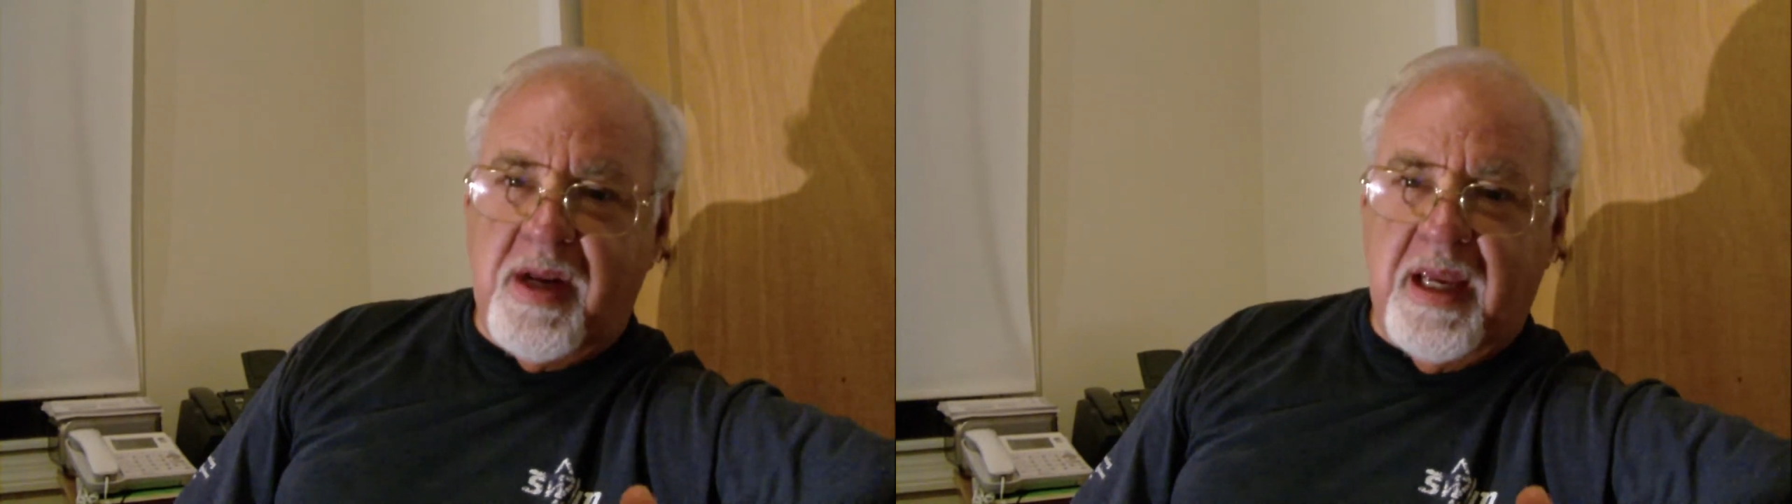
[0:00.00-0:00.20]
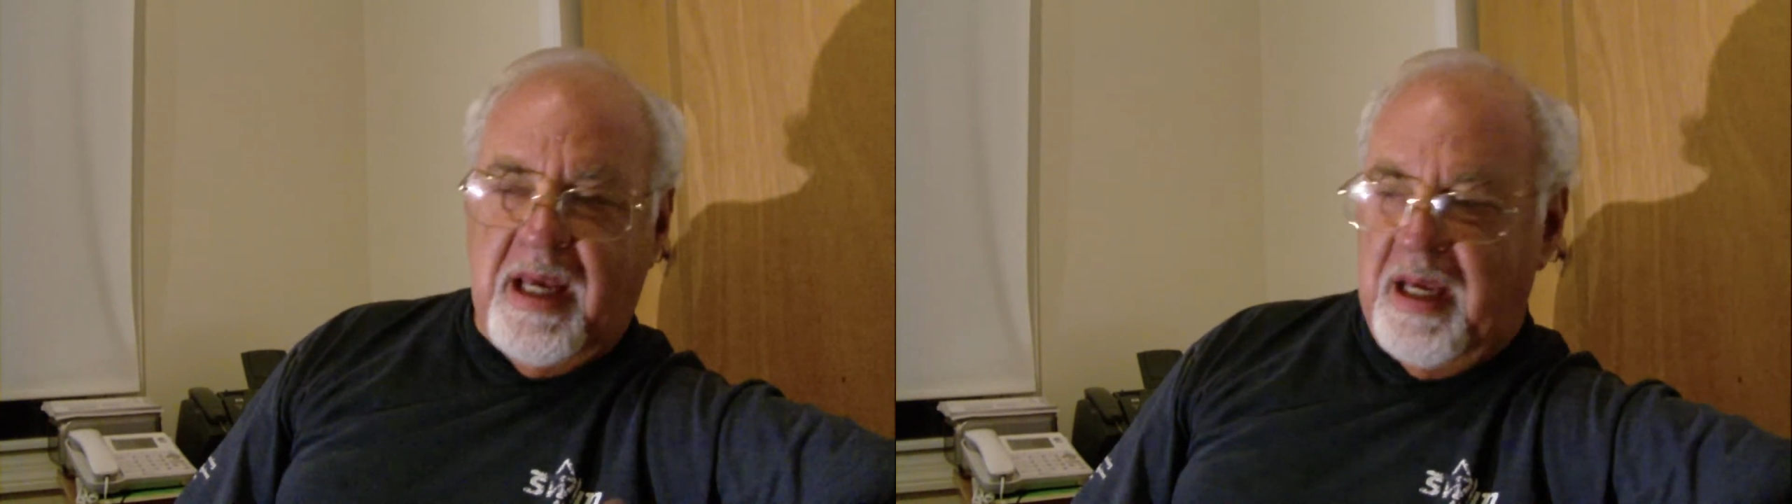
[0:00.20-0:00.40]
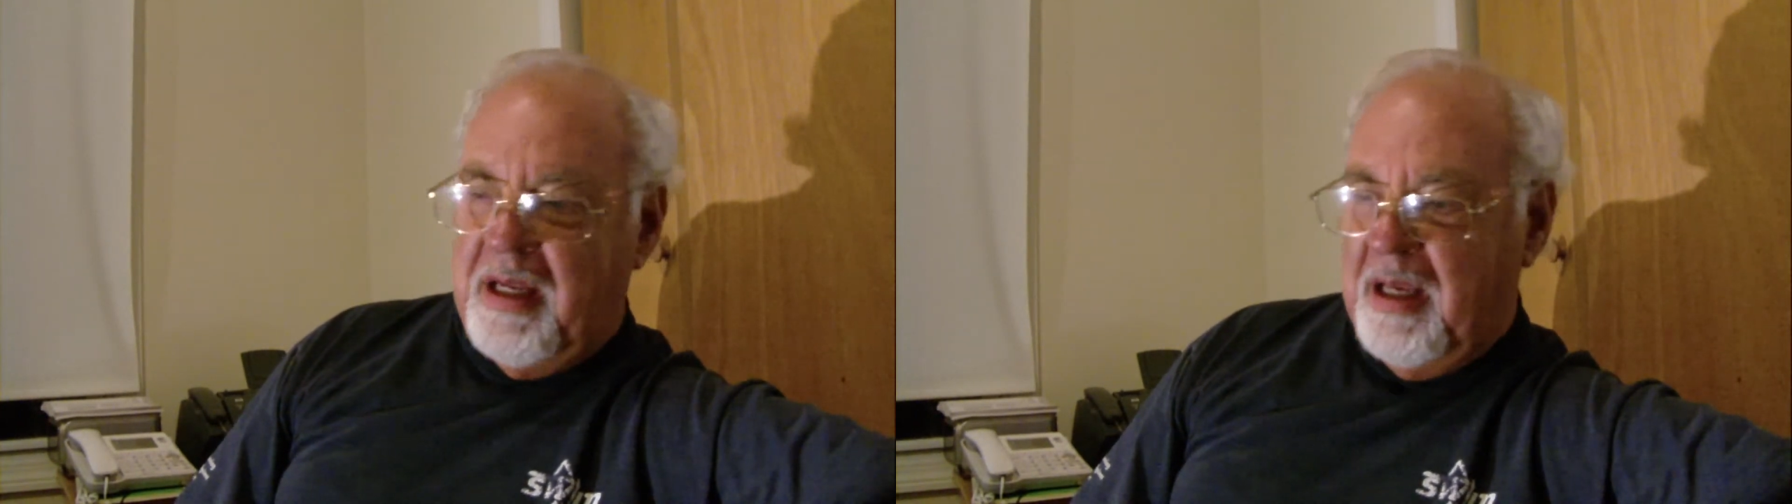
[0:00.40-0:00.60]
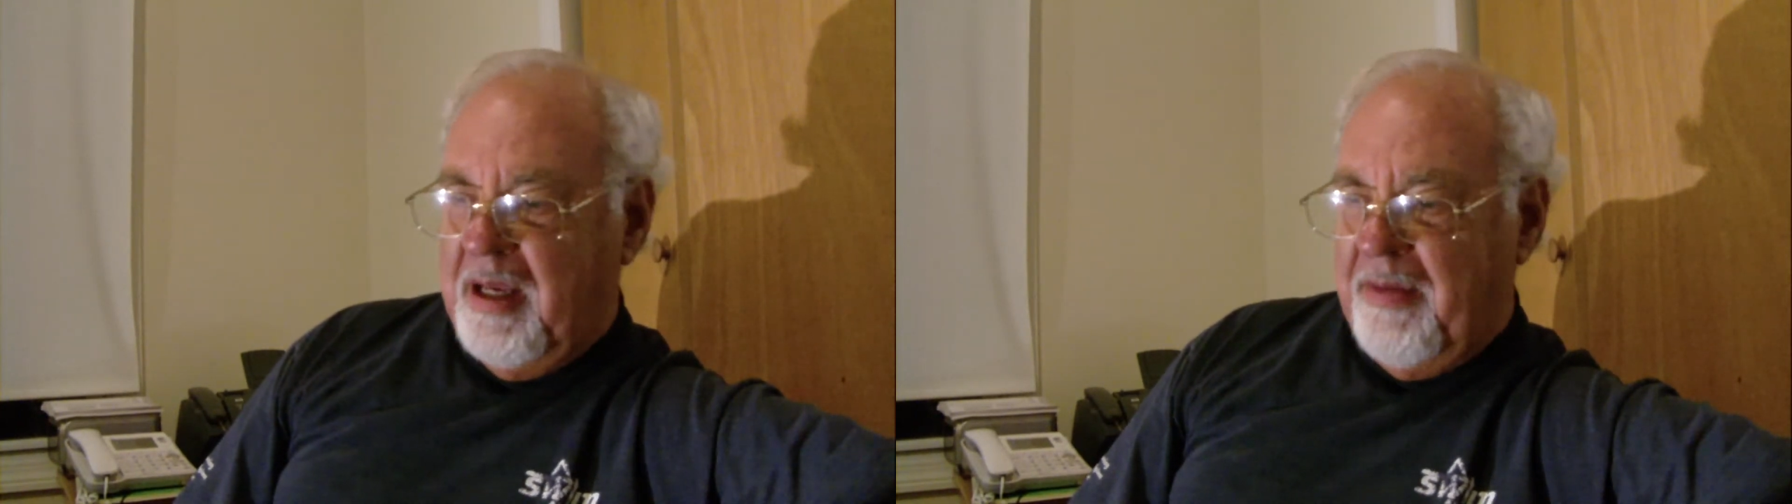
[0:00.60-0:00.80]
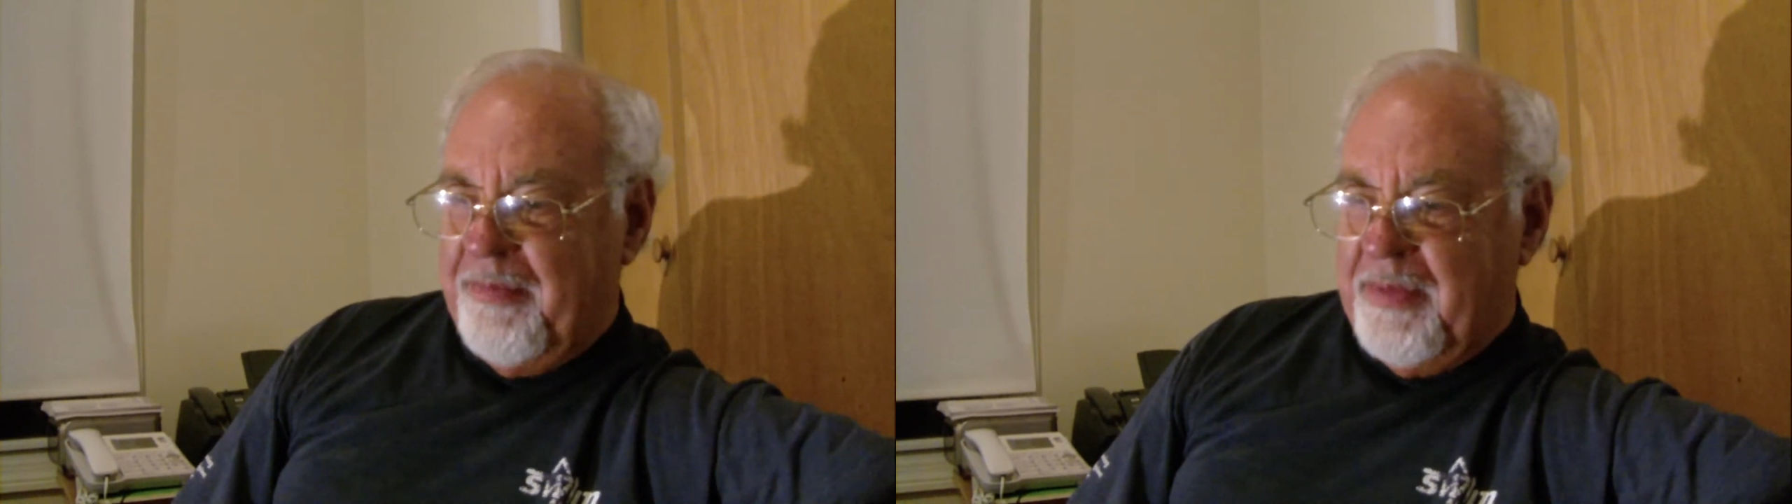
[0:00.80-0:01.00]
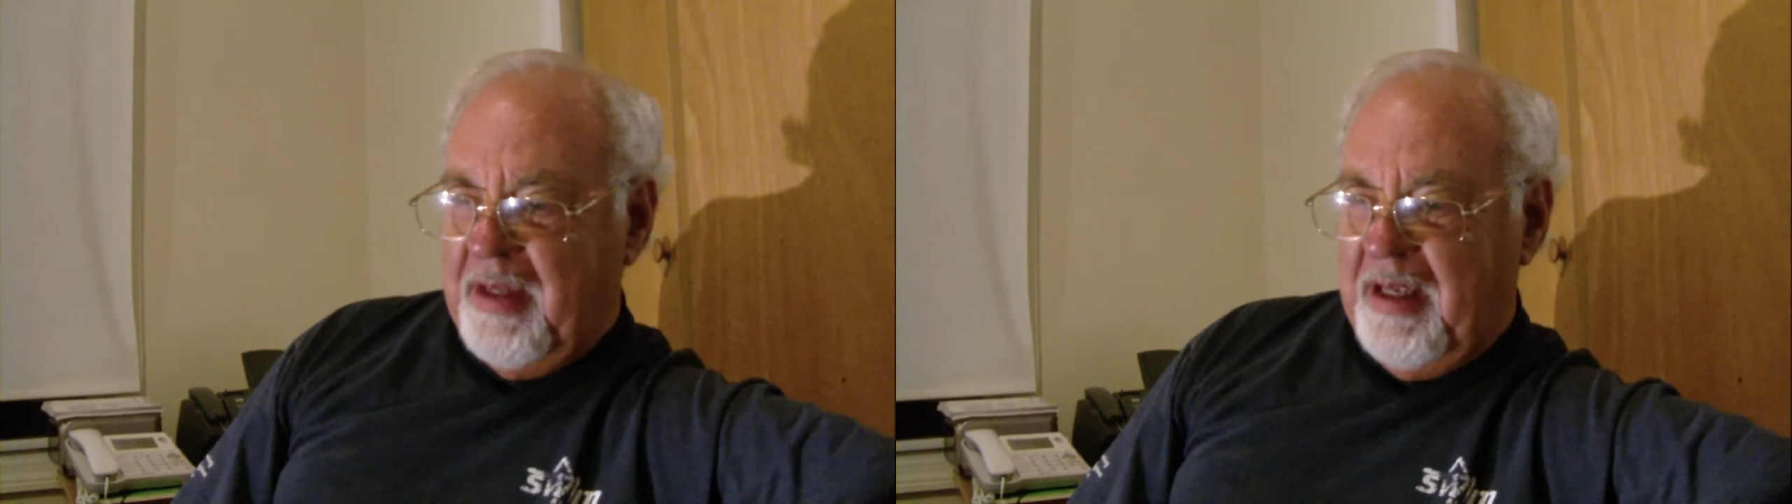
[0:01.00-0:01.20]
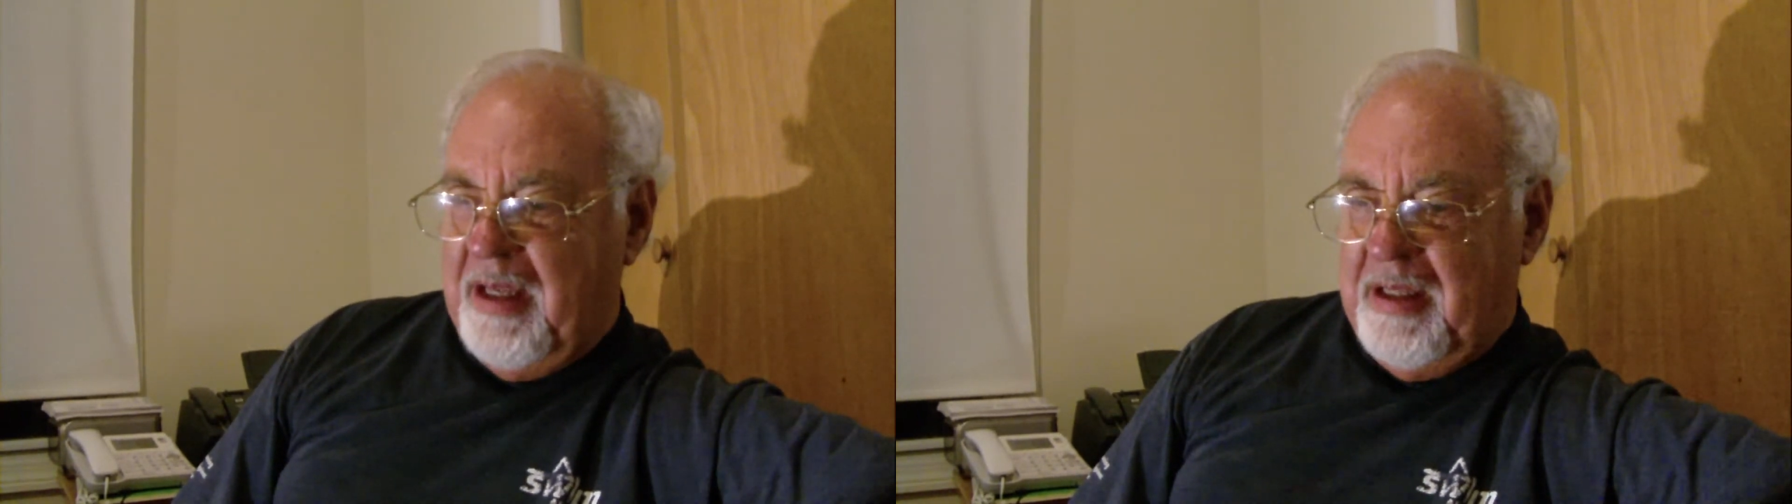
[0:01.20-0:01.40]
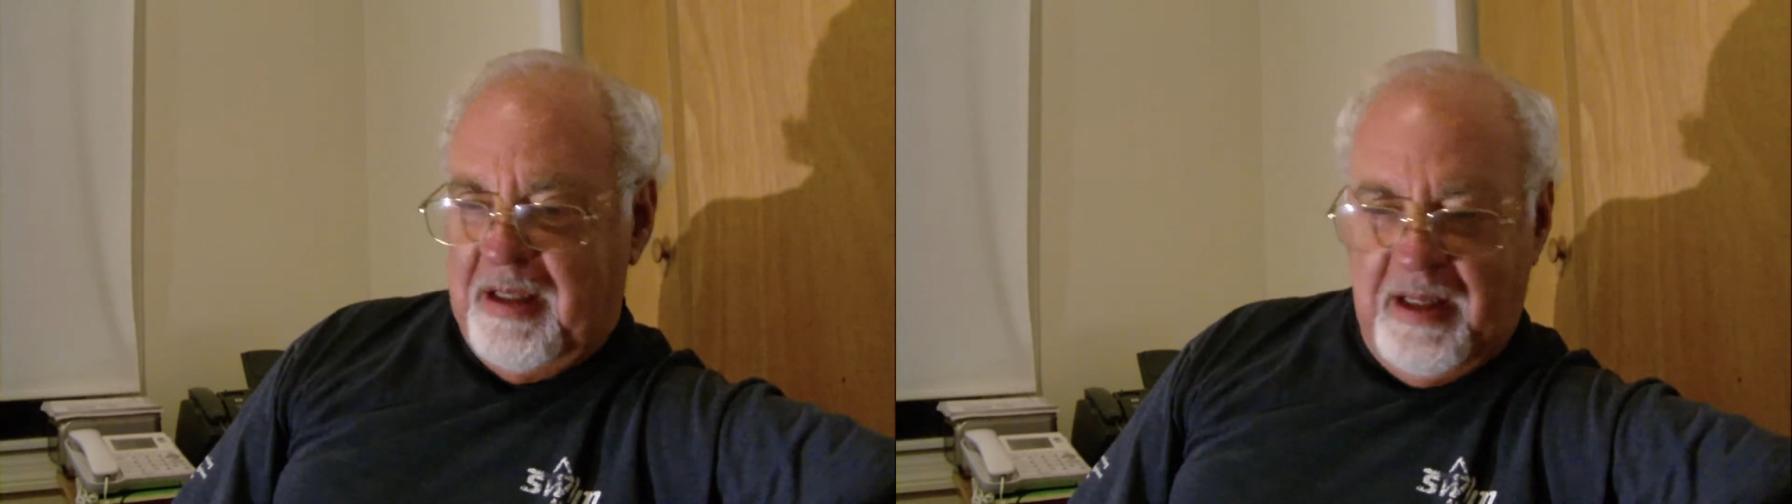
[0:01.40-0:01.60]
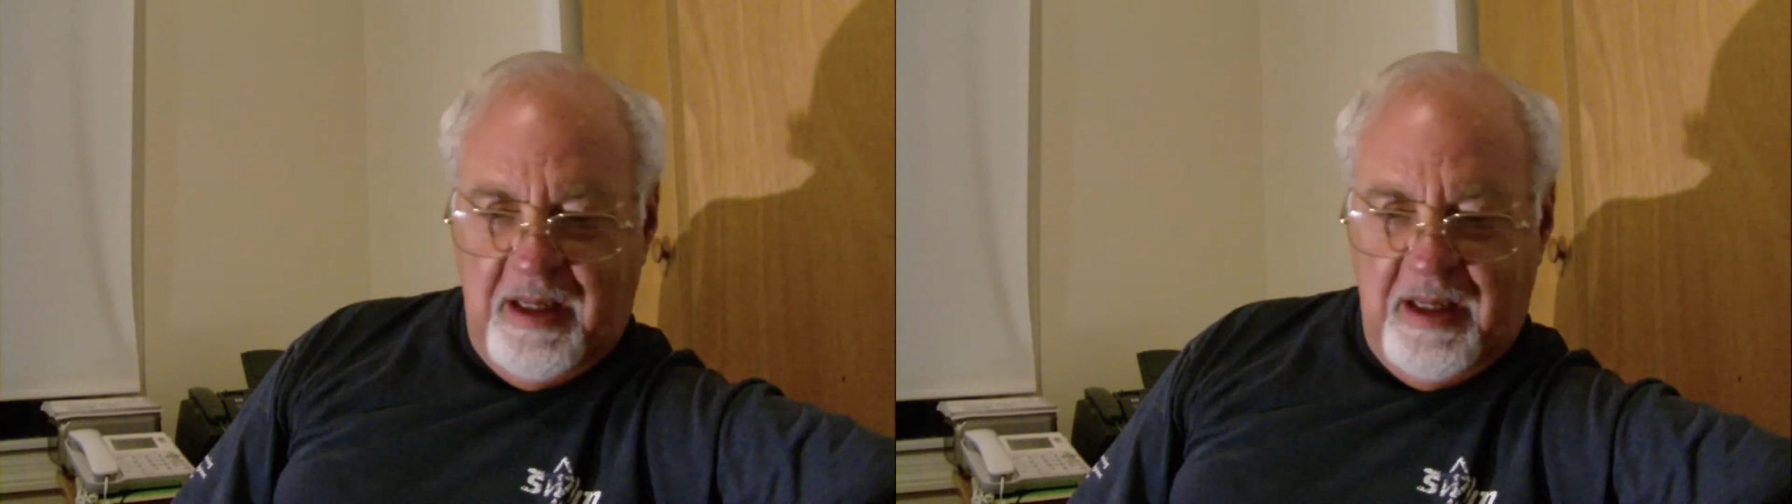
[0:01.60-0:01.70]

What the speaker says: ahead and,